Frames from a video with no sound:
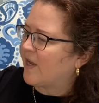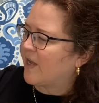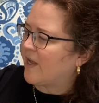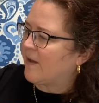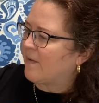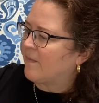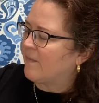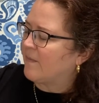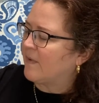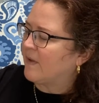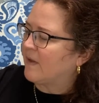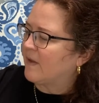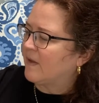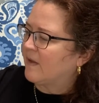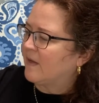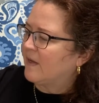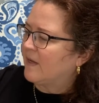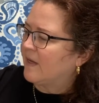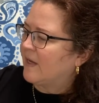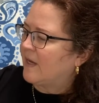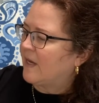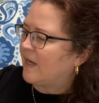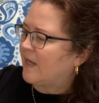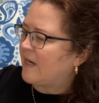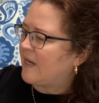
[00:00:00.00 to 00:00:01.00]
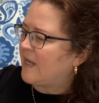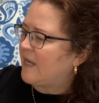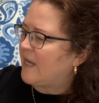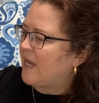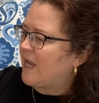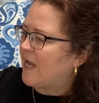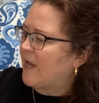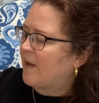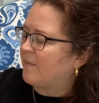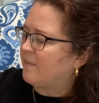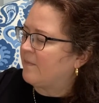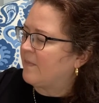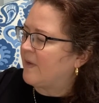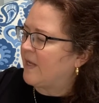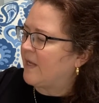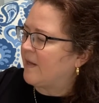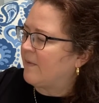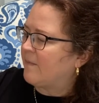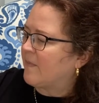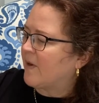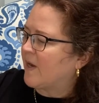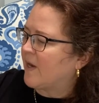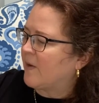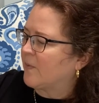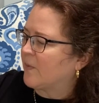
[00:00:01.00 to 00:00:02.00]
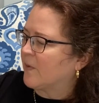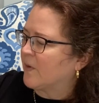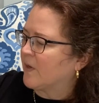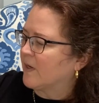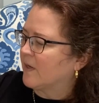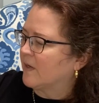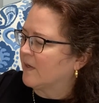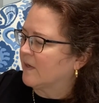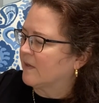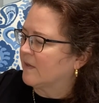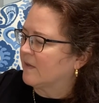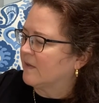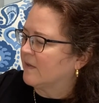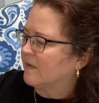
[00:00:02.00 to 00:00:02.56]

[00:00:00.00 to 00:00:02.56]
him, and he helped me in my work.